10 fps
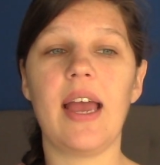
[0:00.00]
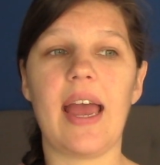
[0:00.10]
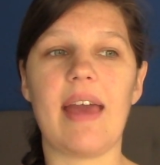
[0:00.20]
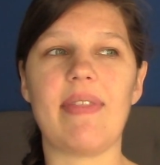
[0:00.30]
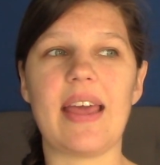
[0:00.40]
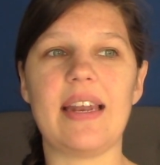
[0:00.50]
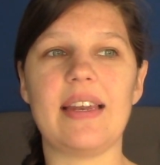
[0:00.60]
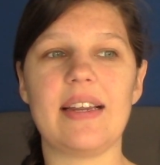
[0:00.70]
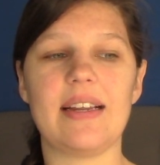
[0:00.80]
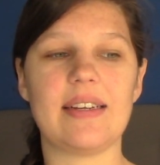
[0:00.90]
And
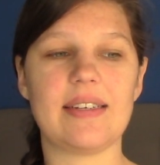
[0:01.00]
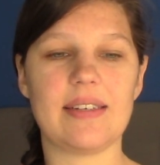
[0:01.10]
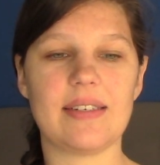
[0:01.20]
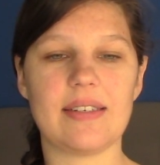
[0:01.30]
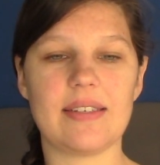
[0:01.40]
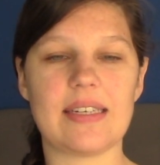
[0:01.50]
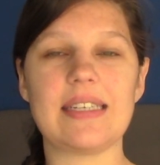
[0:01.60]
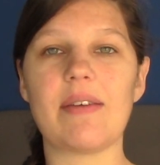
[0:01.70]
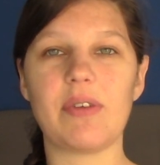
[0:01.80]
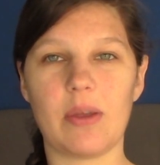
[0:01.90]
then
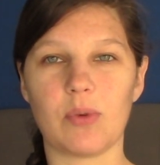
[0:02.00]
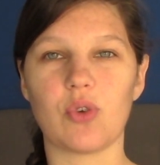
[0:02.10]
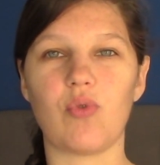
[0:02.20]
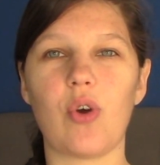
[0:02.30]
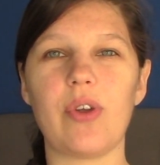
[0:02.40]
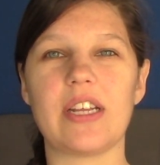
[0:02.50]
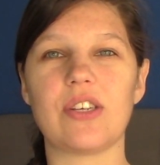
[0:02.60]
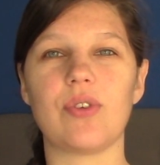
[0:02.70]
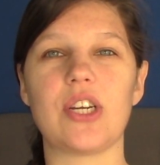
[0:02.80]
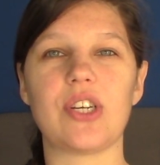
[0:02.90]
since everything was growing and
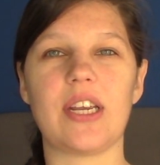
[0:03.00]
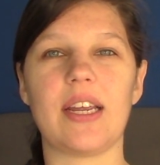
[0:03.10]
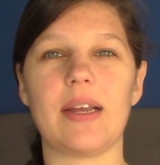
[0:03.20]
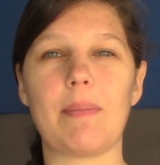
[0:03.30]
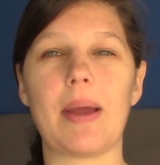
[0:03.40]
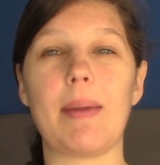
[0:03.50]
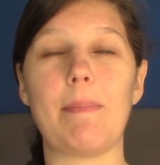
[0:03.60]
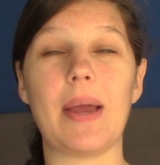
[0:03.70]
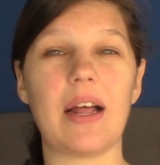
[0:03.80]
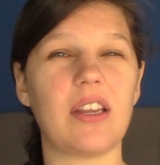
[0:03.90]
stretching, my
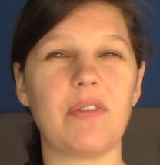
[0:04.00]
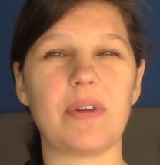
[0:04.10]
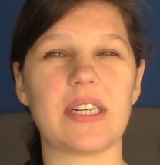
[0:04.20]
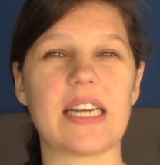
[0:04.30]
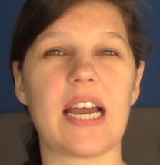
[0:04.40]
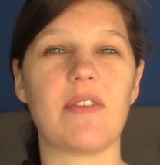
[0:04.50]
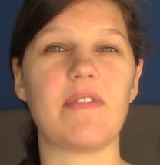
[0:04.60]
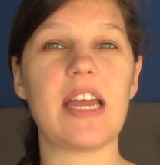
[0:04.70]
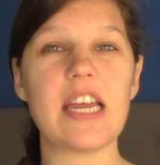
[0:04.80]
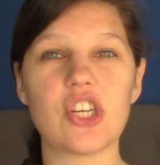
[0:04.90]
belly felt kind
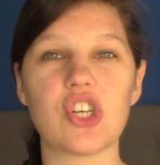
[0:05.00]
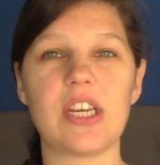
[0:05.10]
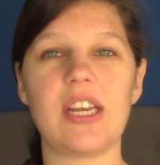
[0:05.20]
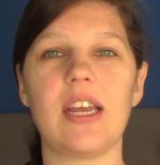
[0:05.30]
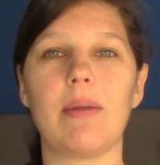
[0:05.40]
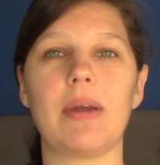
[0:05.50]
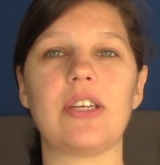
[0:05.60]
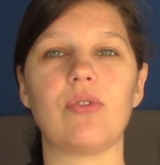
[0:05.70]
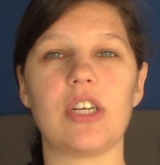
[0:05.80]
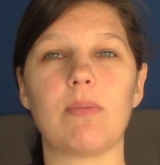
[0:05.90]
of itchy, and my
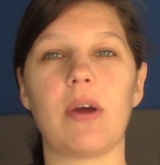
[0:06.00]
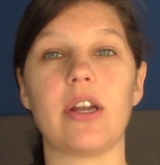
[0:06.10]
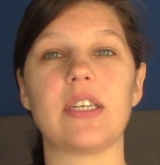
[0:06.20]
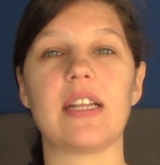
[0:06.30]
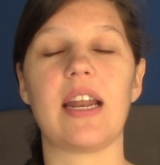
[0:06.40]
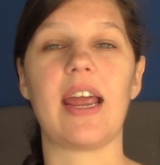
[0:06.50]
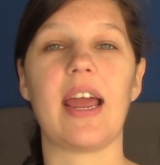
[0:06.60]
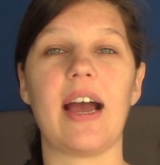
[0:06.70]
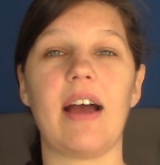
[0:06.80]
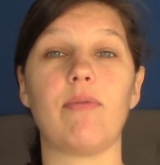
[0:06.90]
stretch marks that I
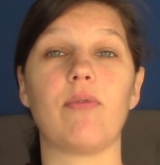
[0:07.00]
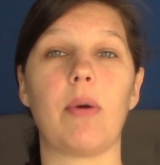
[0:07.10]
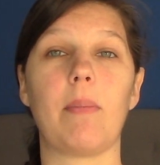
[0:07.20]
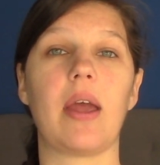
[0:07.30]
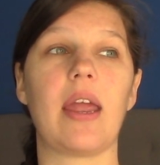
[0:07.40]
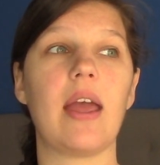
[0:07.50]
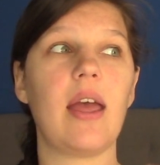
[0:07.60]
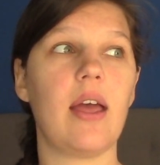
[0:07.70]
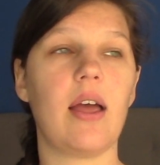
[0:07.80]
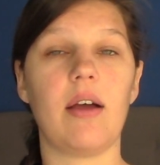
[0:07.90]
have from my
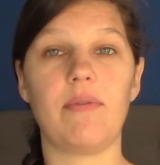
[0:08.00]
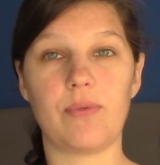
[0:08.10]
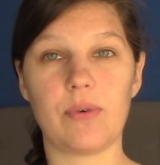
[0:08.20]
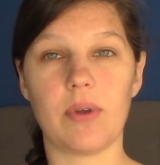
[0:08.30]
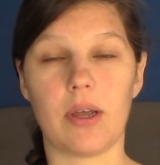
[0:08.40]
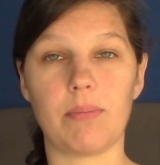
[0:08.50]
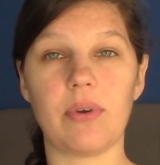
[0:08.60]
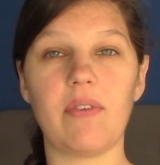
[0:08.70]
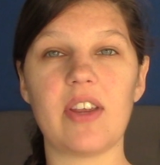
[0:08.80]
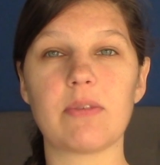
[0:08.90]

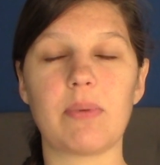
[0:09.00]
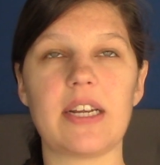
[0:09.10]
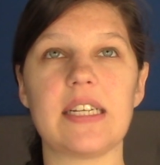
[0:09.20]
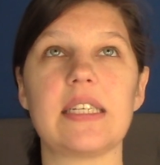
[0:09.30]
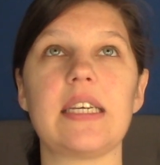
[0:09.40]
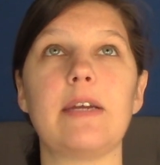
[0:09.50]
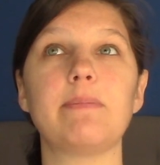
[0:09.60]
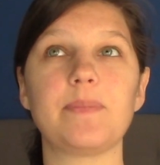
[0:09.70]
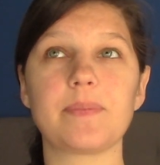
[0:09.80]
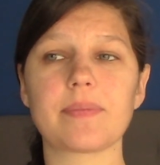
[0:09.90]
previous
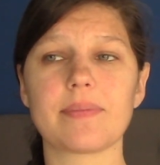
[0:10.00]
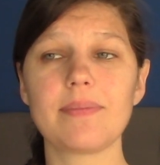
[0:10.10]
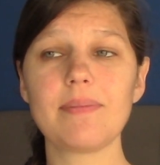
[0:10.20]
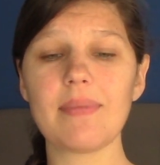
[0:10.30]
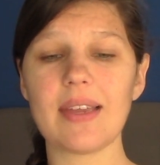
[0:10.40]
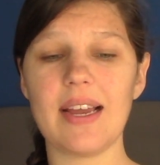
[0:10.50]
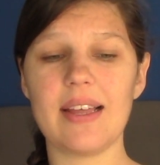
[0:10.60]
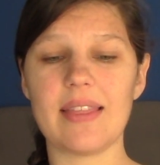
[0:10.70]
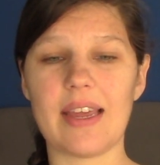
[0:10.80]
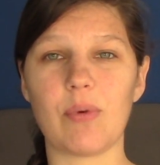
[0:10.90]
pregnancy,
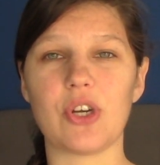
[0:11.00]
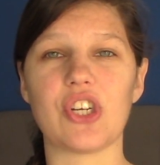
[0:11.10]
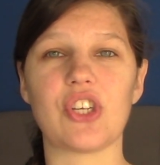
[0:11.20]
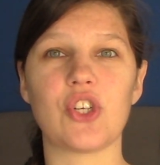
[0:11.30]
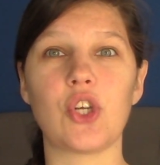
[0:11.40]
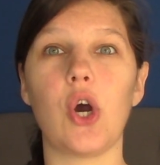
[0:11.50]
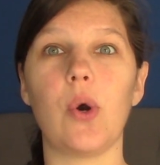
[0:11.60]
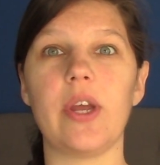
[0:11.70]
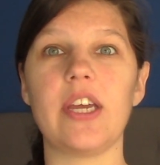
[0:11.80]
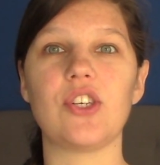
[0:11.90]
they were just
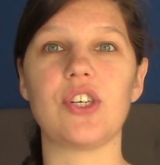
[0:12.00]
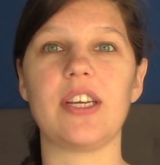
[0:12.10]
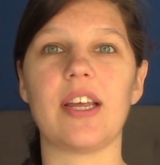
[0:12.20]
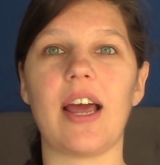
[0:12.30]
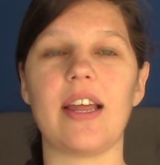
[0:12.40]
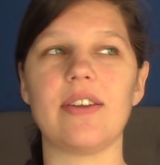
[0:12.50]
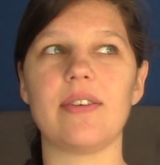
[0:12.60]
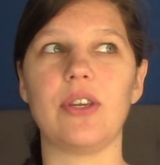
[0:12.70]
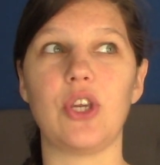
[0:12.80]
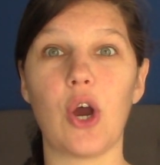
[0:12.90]
so itchy, and I
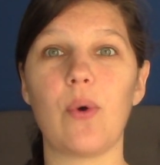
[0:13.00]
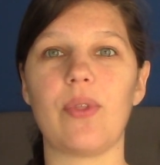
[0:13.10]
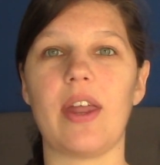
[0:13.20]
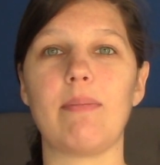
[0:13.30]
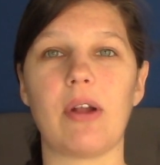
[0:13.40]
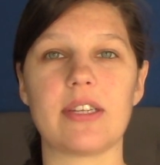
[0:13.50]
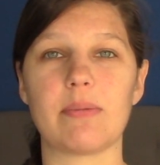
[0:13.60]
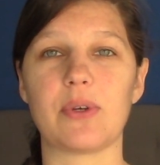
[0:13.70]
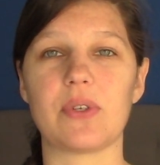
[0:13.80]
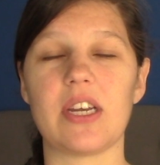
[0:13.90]
know that I'm not
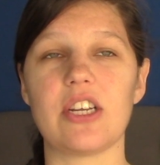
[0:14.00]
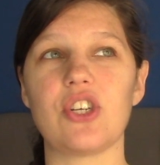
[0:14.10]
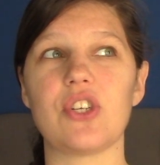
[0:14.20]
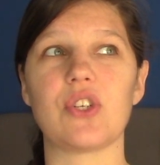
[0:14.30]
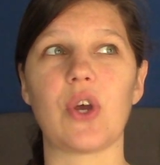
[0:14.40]
supposed to itch,